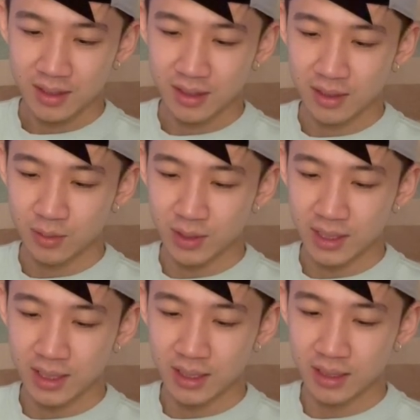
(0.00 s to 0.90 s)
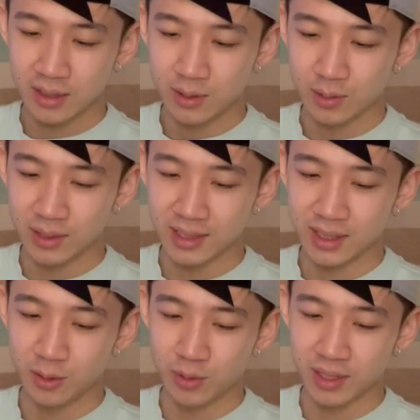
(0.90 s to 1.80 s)
It's really cool to
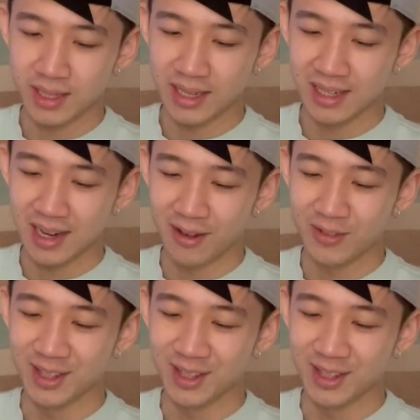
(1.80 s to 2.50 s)
see what daily life in